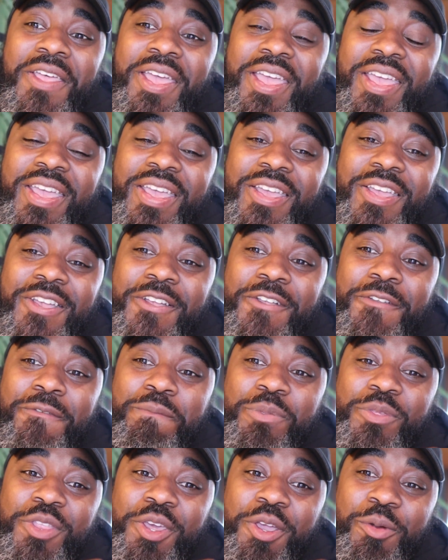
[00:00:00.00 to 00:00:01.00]

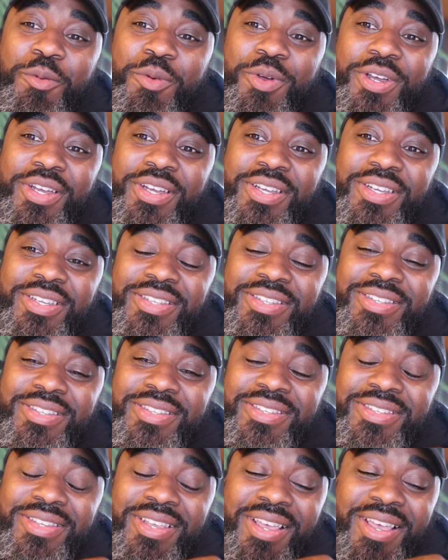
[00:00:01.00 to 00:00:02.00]
And there
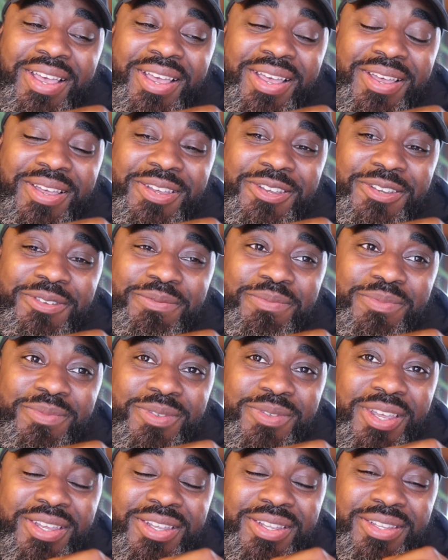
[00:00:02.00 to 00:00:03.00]
was um,
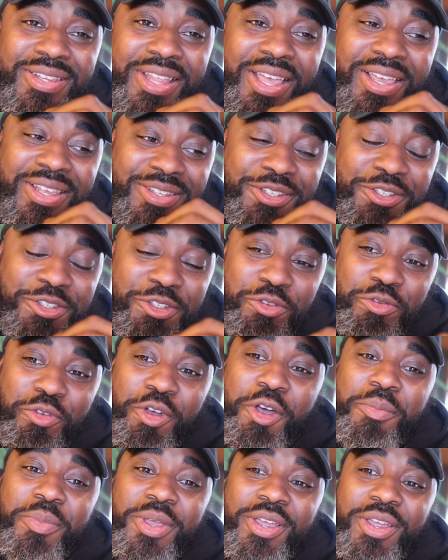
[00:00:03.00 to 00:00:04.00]
uh, like these
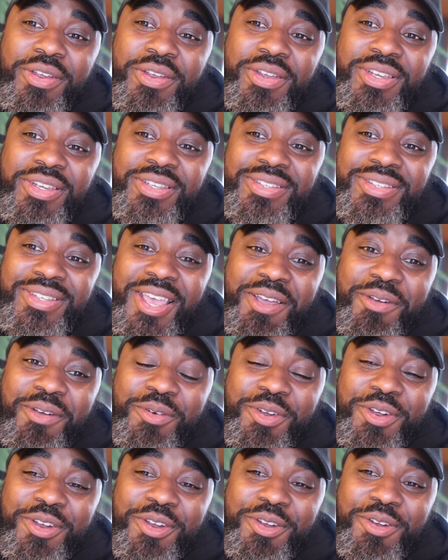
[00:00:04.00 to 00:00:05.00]
strawberries that
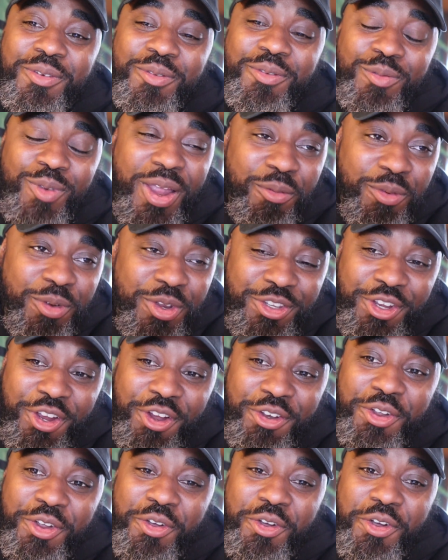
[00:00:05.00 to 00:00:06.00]
were right when you
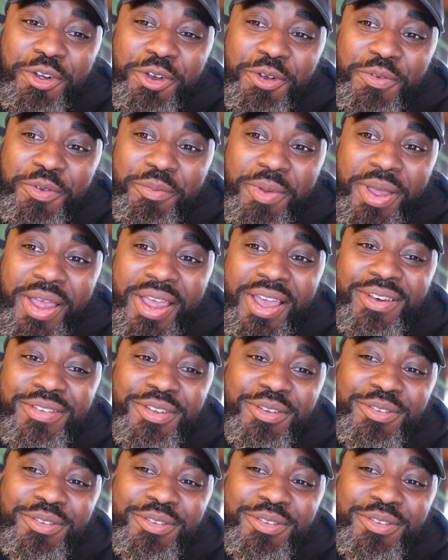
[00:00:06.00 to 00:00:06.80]
turned the corner from my house.